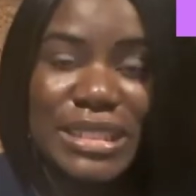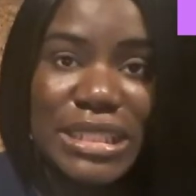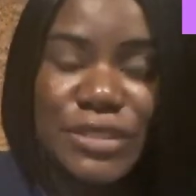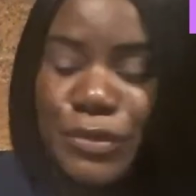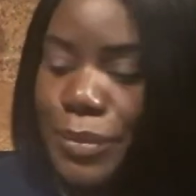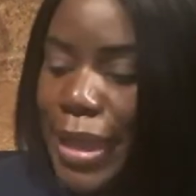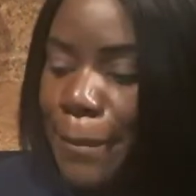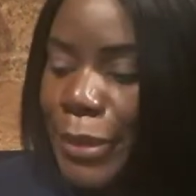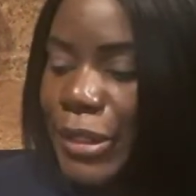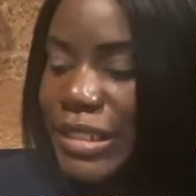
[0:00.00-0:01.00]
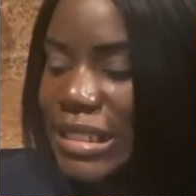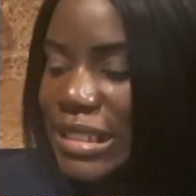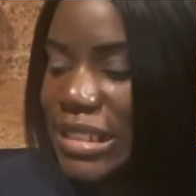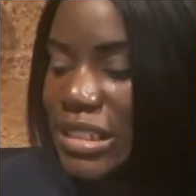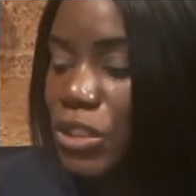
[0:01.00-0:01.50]
This is from Pampers.
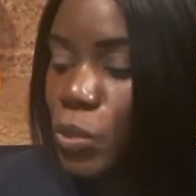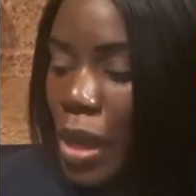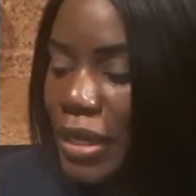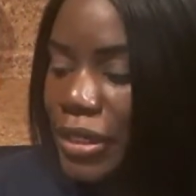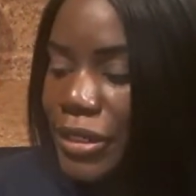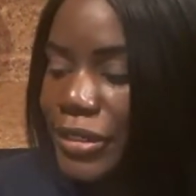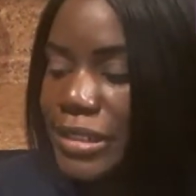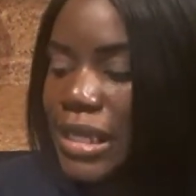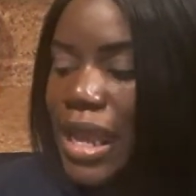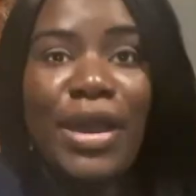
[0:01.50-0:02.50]
This is the Swaddlers.